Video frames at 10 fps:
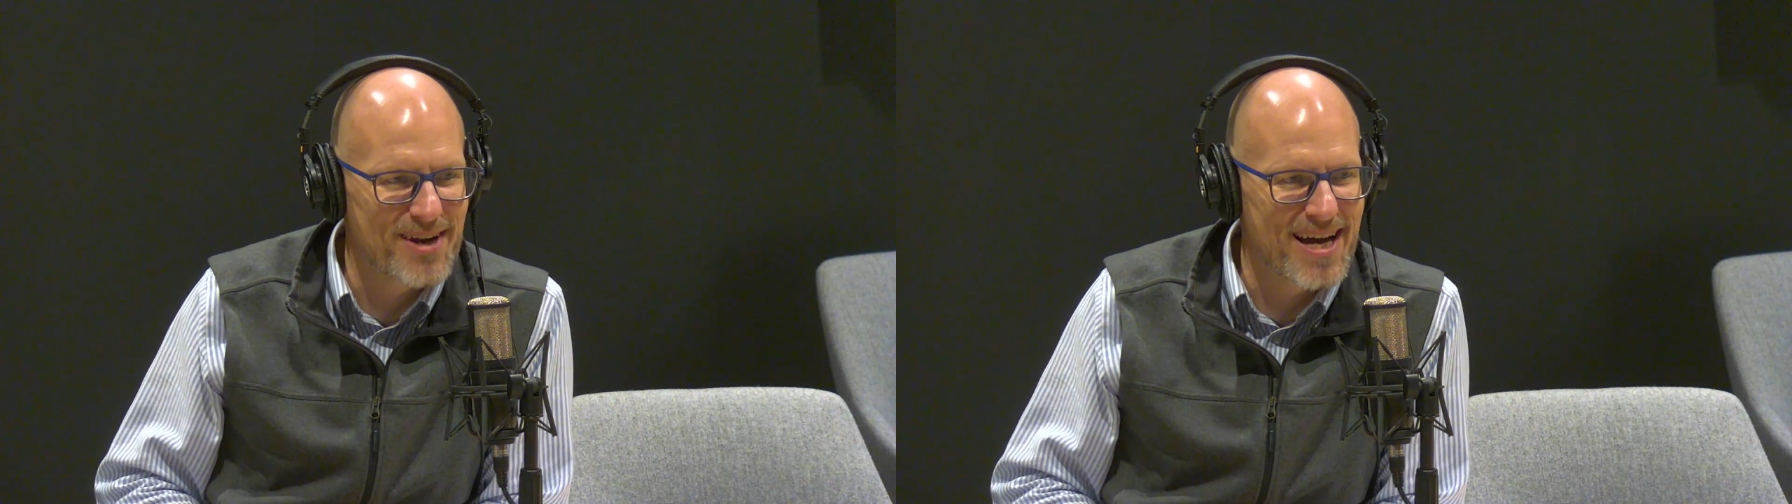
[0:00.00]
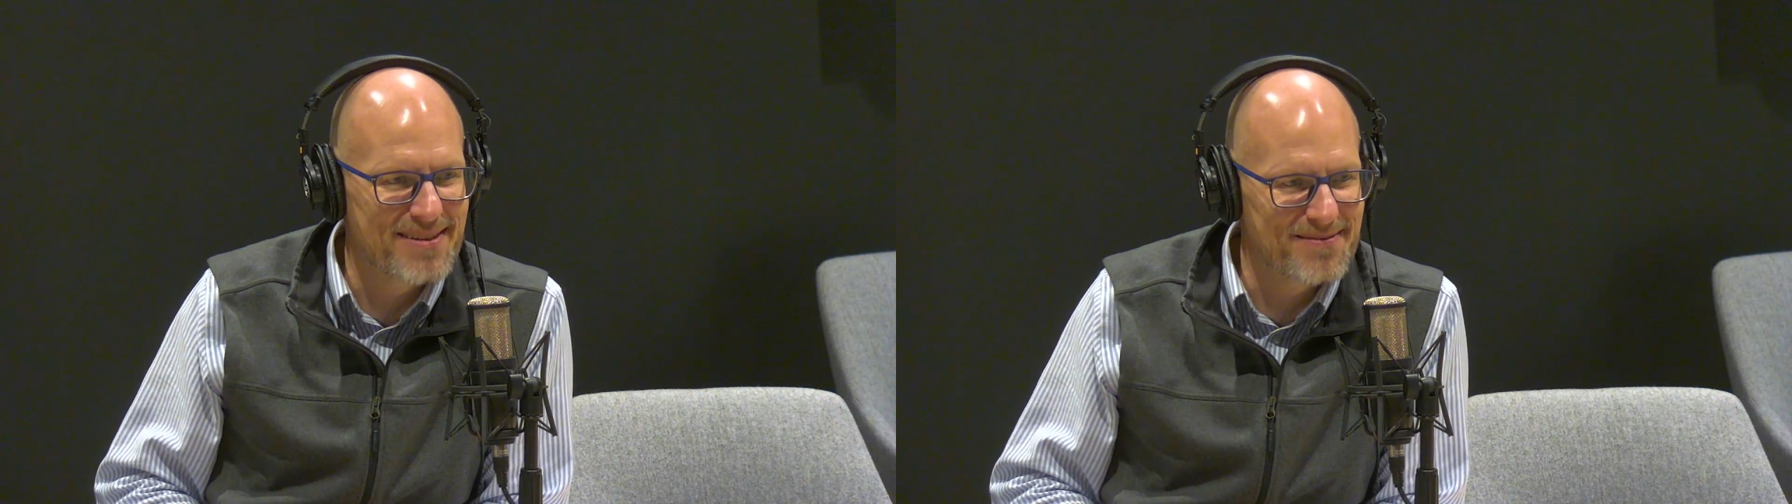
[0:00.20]

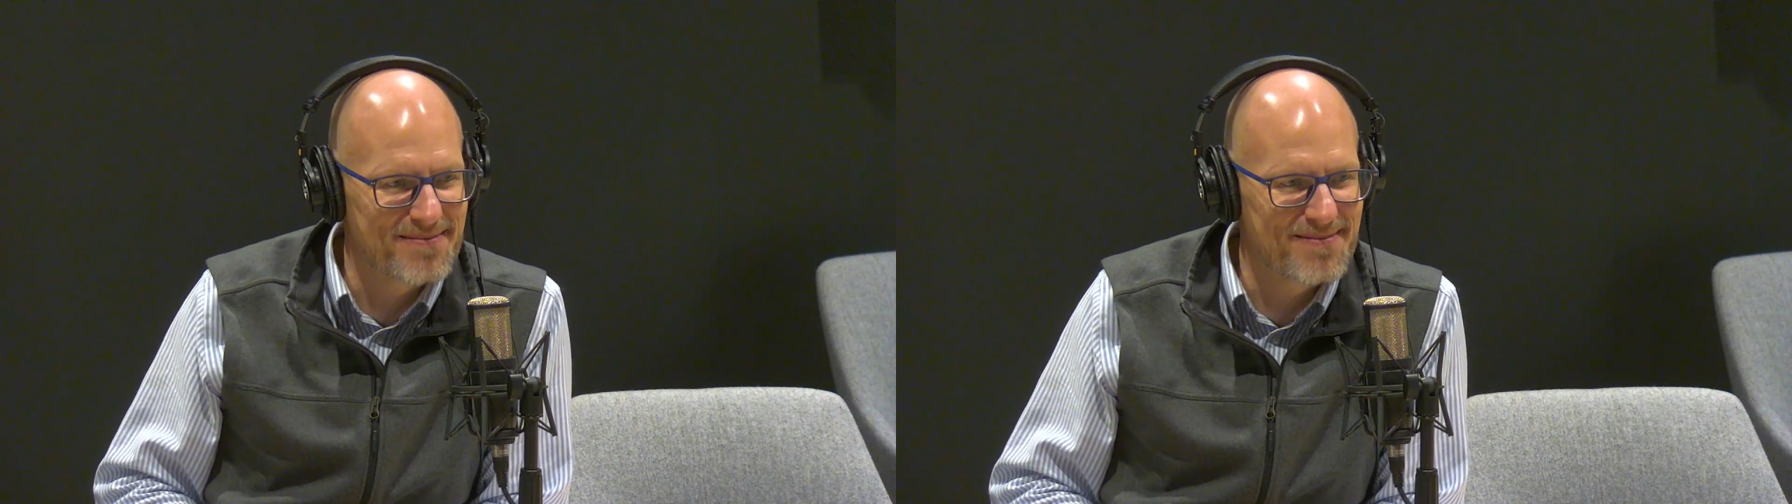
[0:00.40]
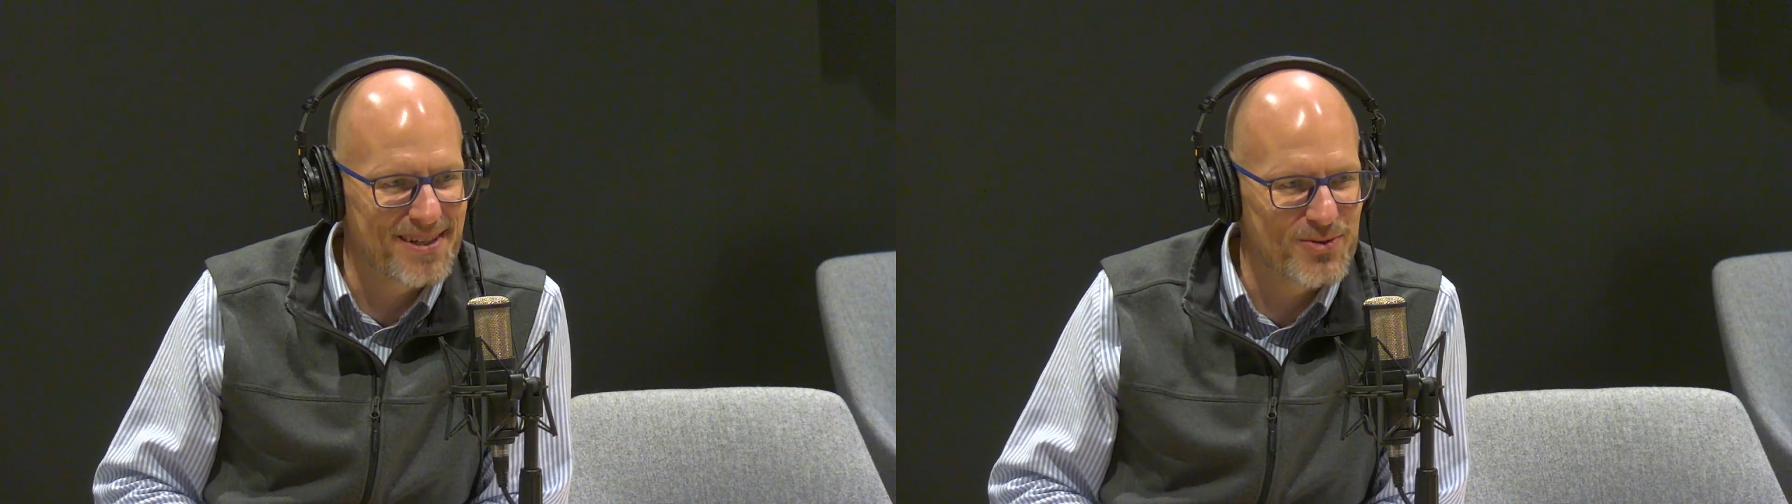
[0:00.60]
not
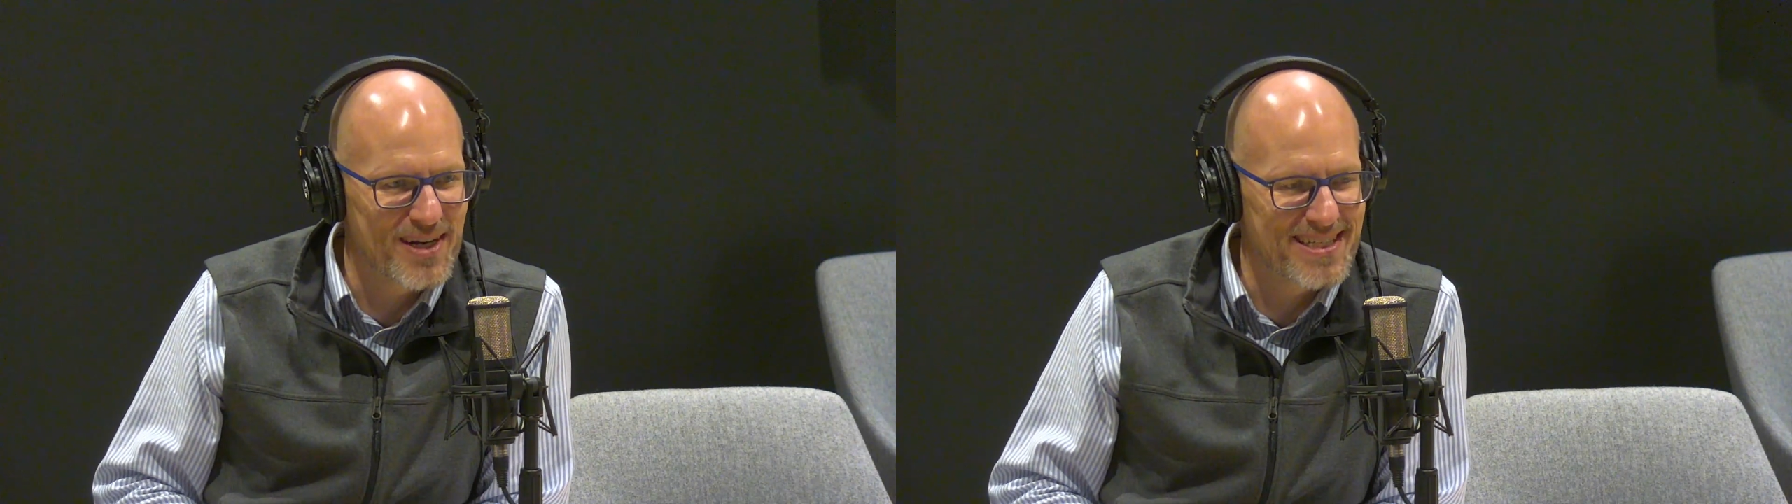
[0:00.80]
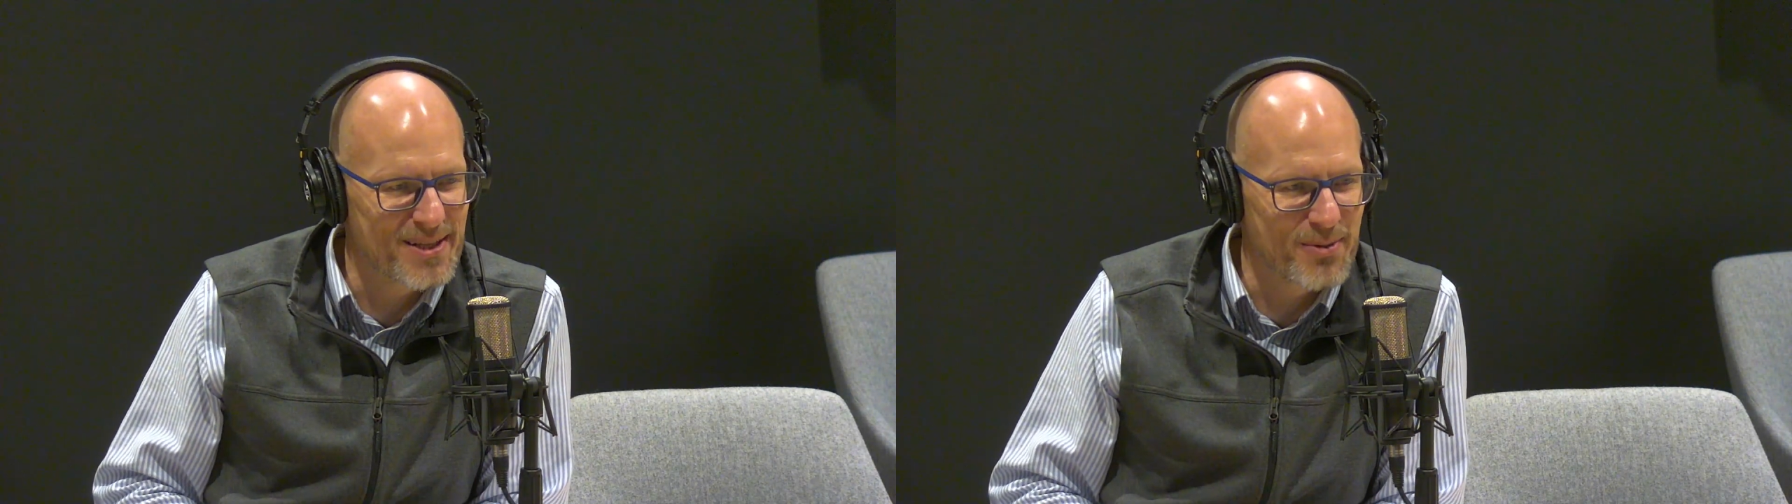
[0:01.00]

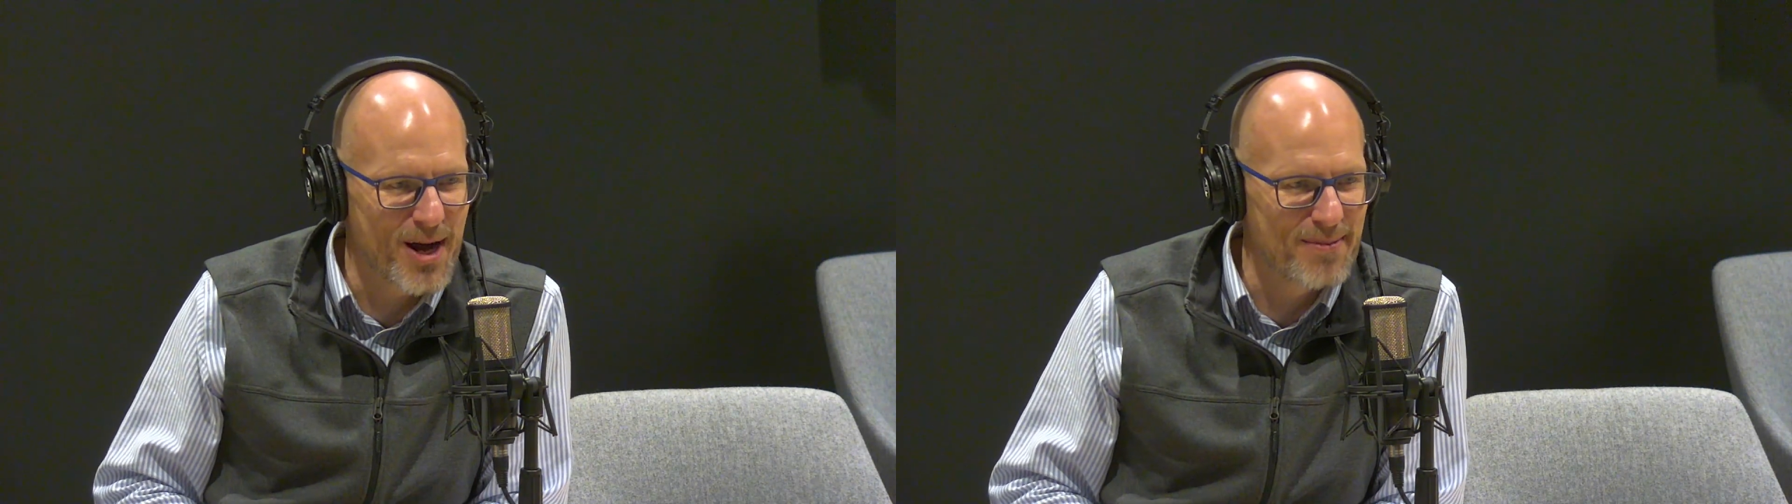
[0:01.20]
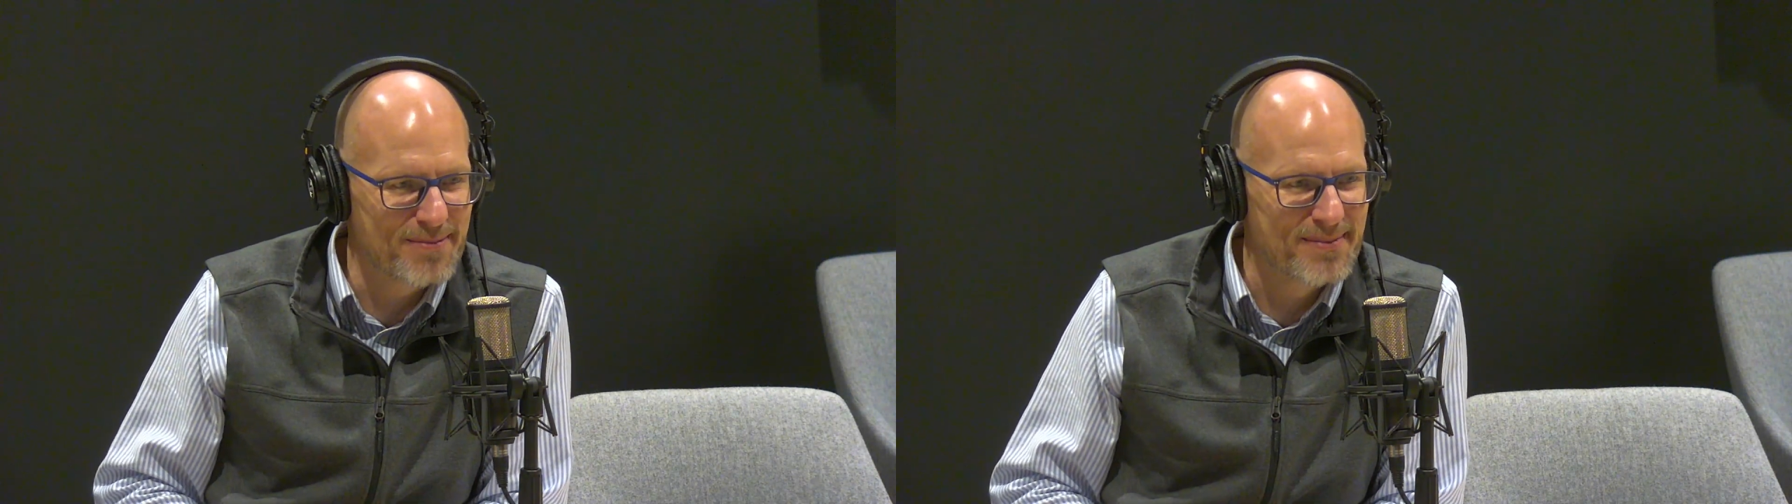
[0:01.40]
addressing the
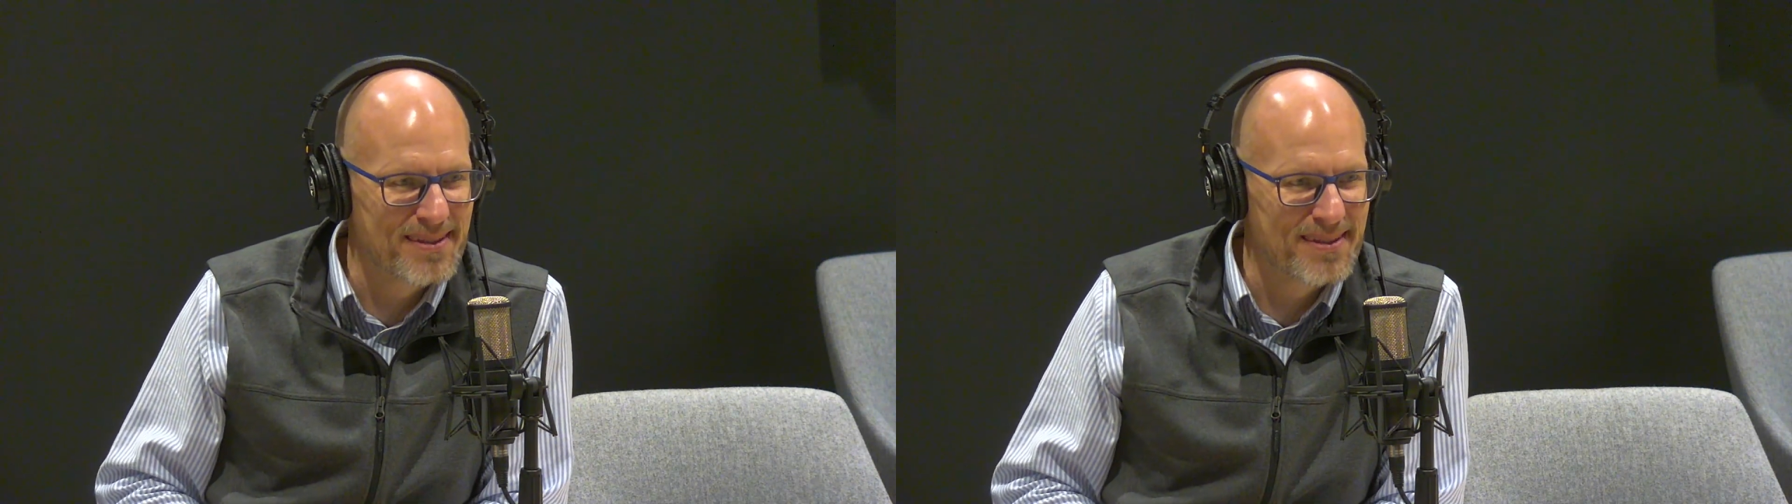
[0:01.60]
problem?